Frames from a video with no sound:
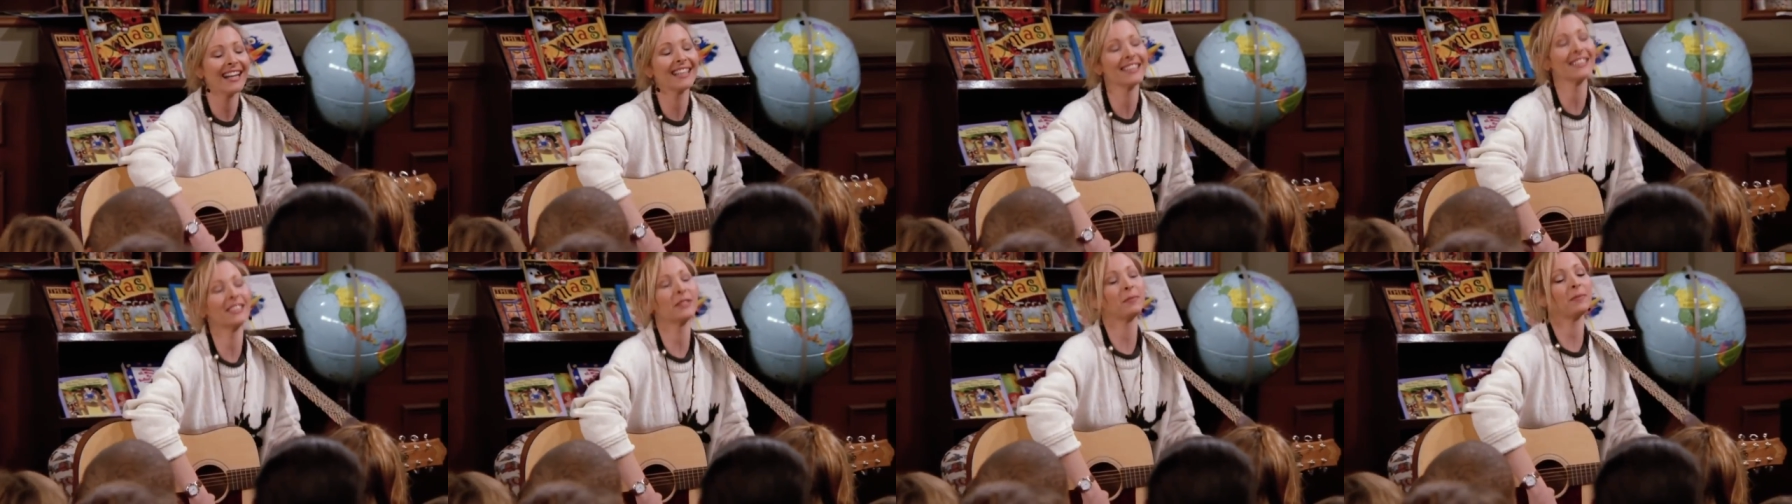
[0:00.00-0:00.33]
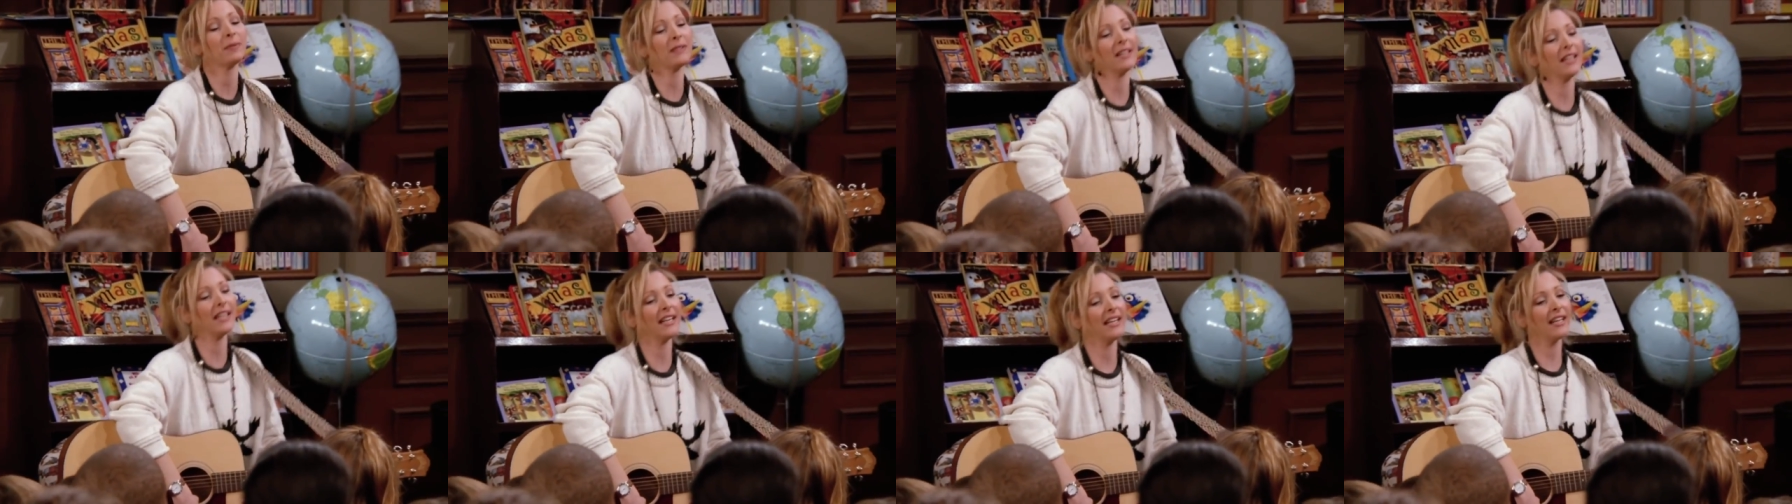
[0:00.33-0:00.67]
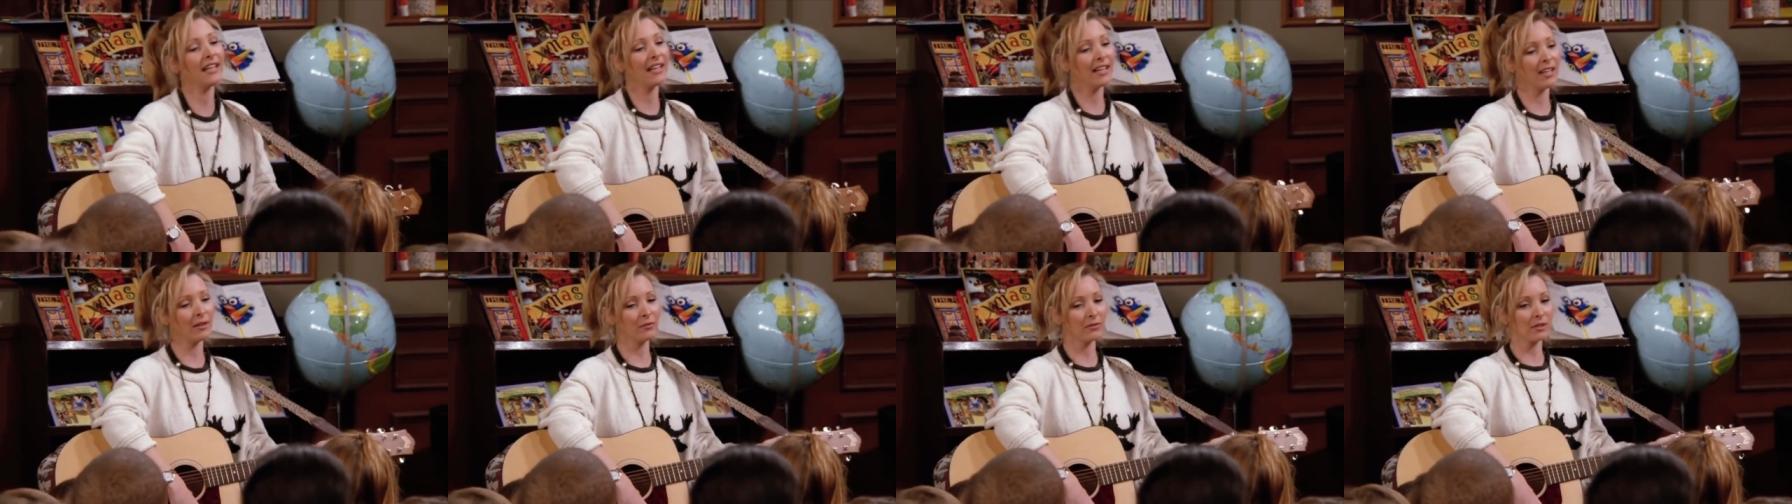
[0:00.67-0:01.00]
I'm going to play
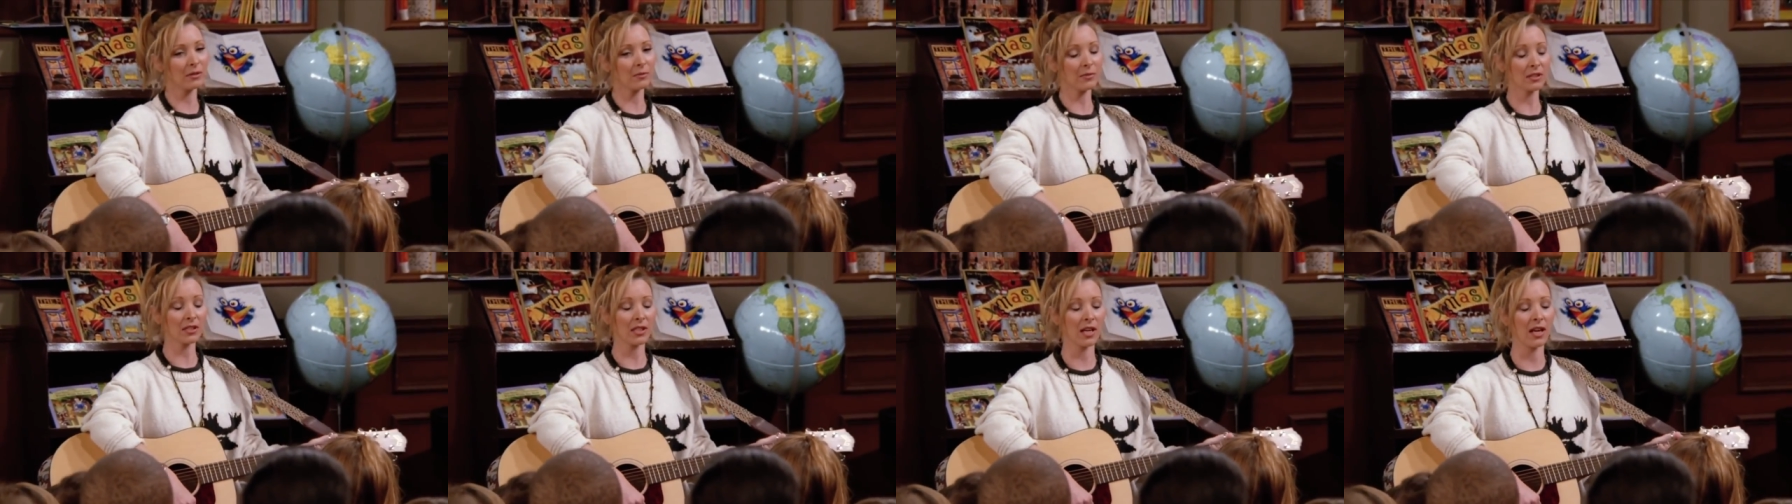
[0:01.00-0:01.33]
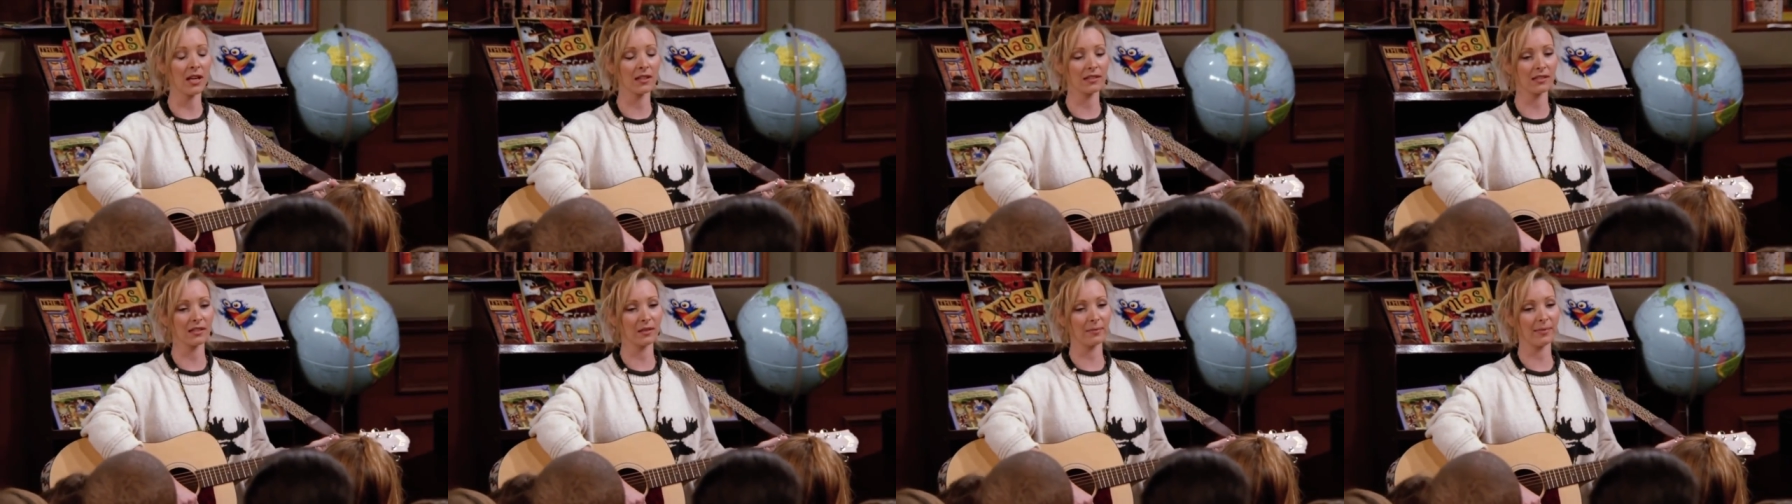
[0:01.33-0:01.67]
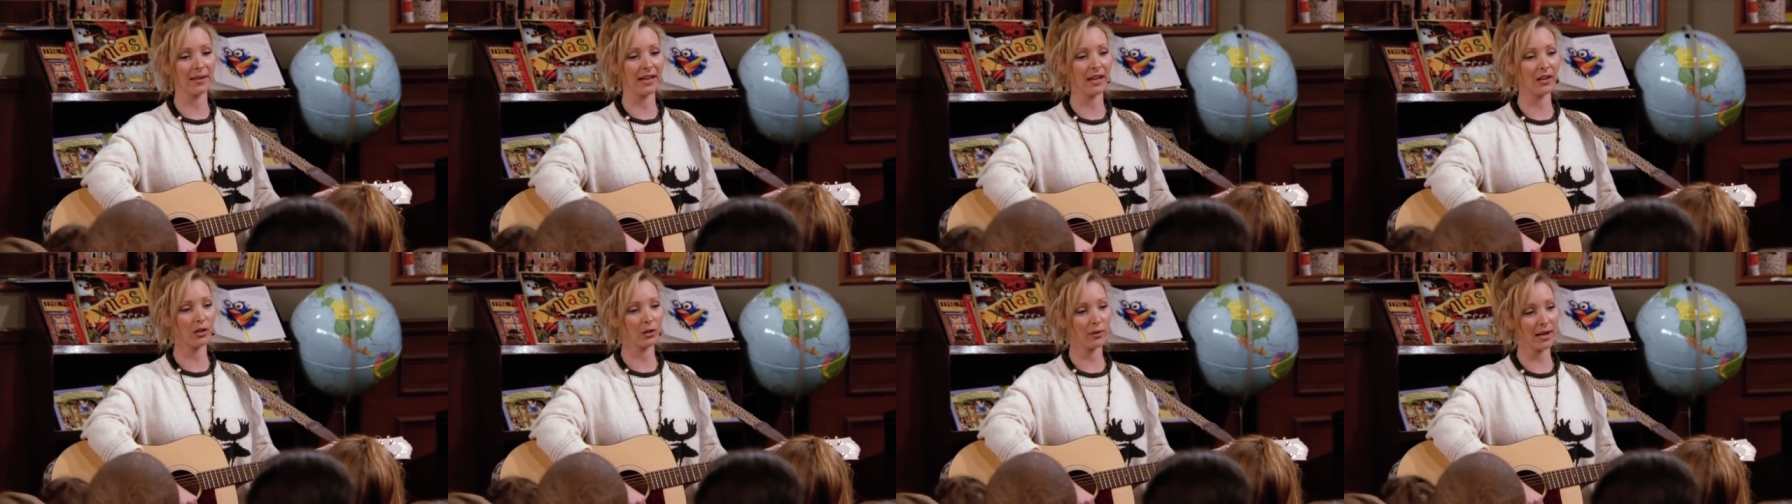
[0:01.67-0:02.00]
um, some songs
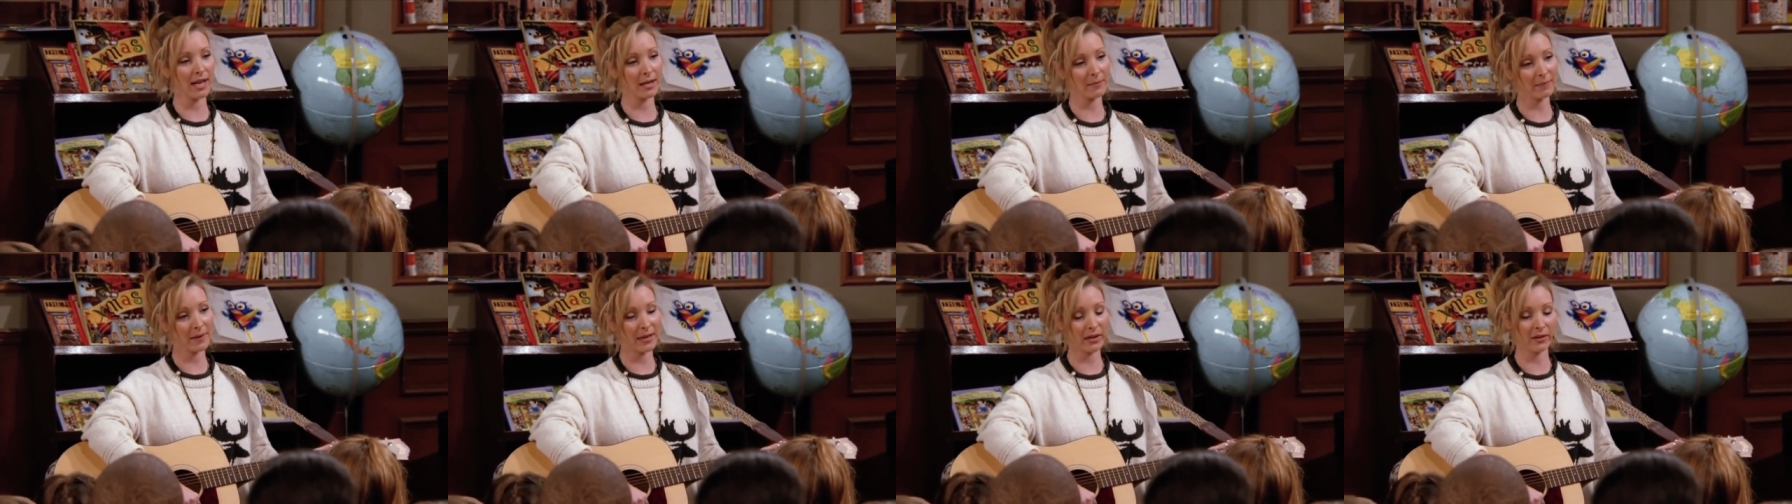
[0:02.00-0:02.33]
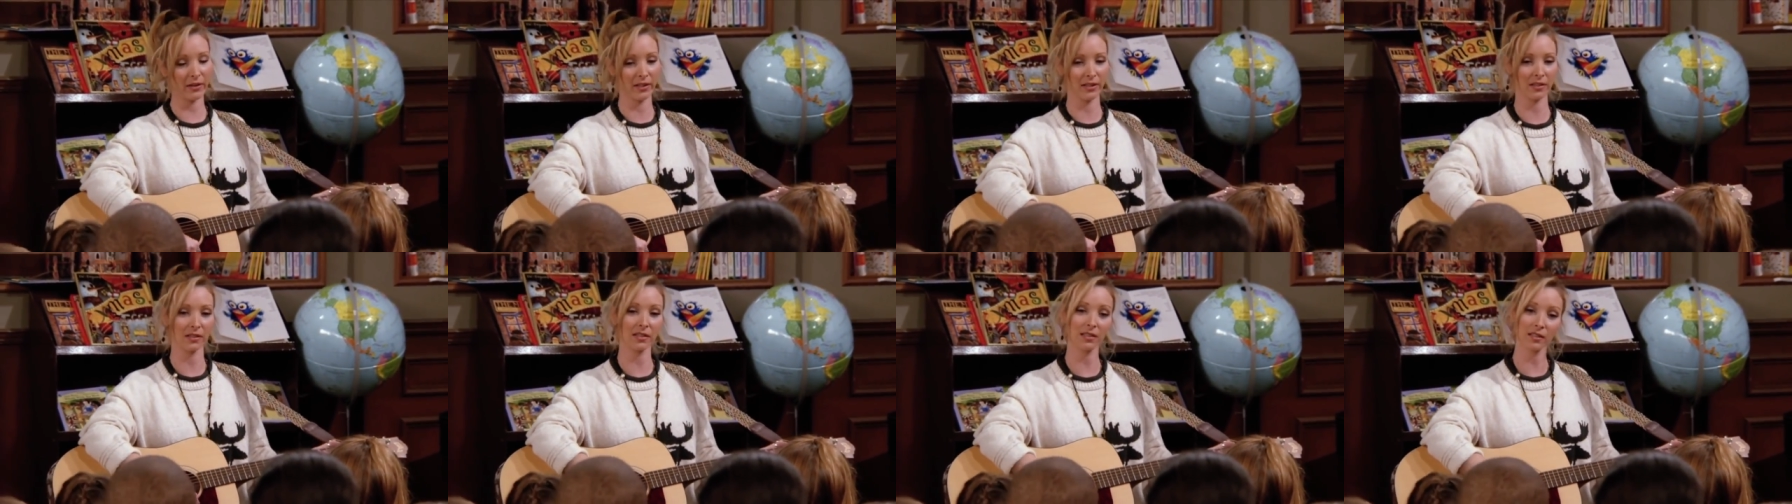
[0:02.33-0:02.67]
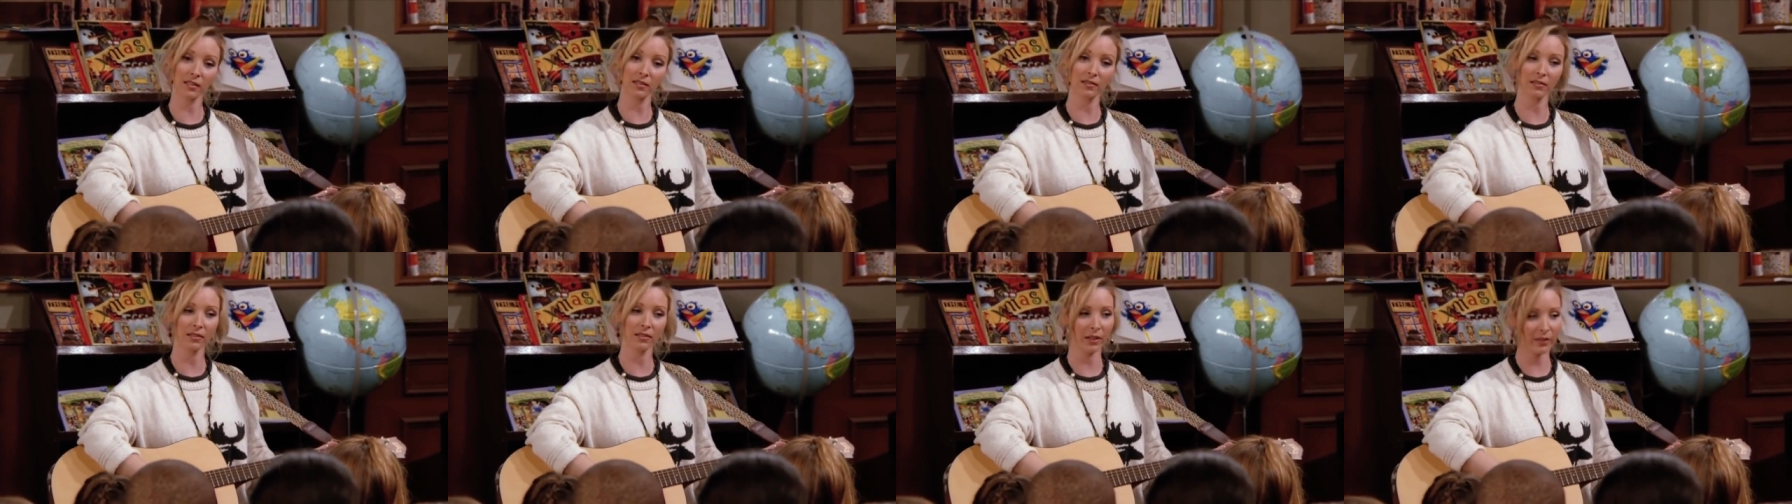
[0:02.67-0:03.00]
about
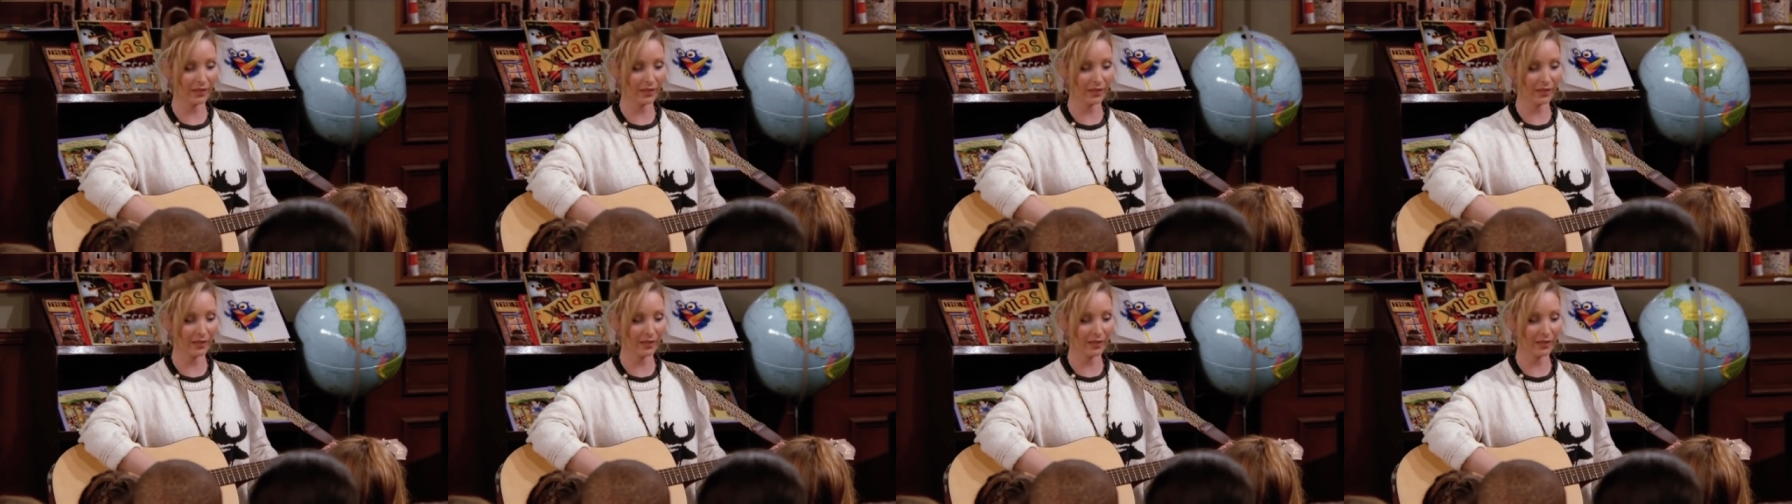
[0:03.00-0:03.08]
grandparents,